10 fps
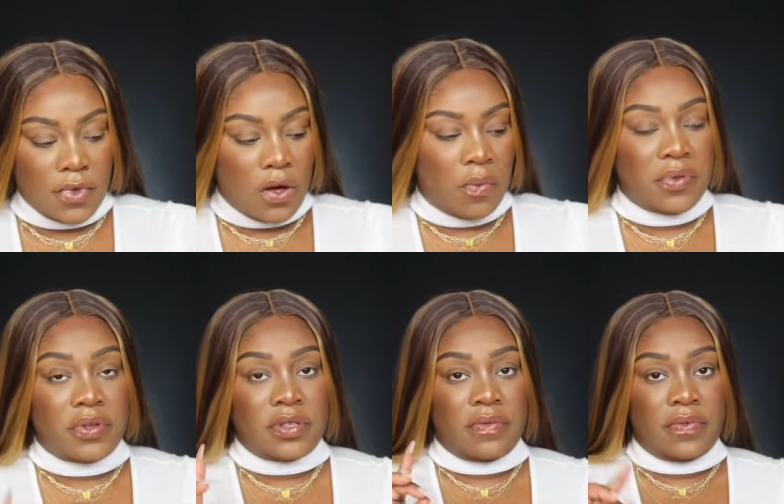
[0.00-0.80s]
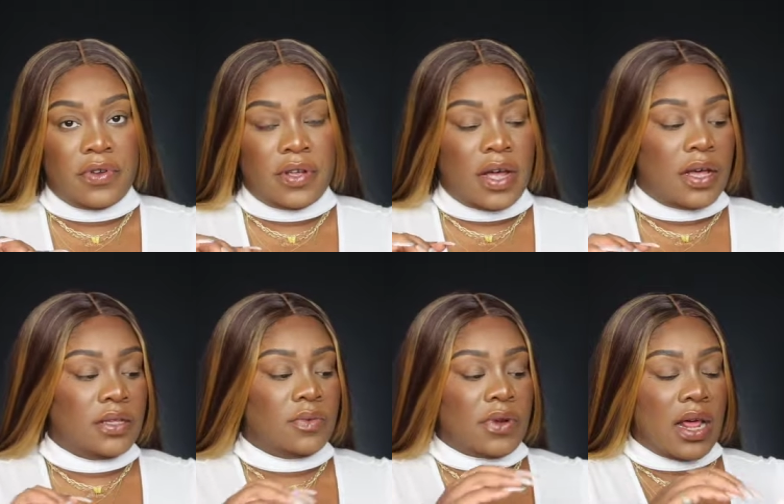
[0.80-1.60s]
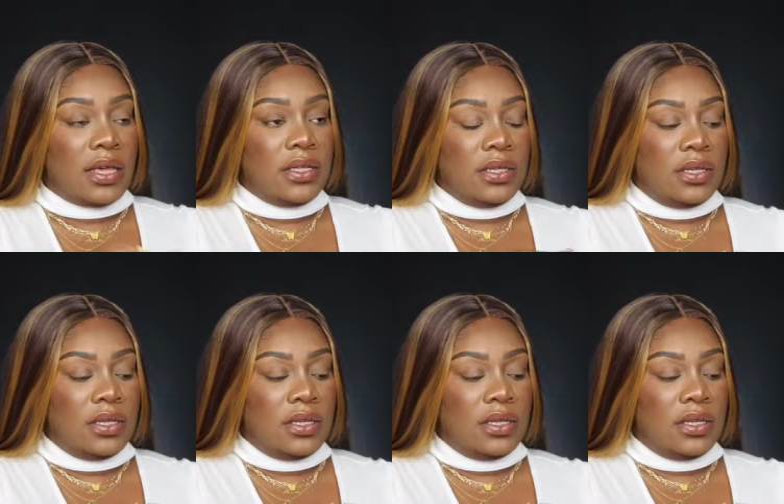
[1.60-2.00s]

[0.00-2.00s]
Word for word: I'll open those up for you guys when I get to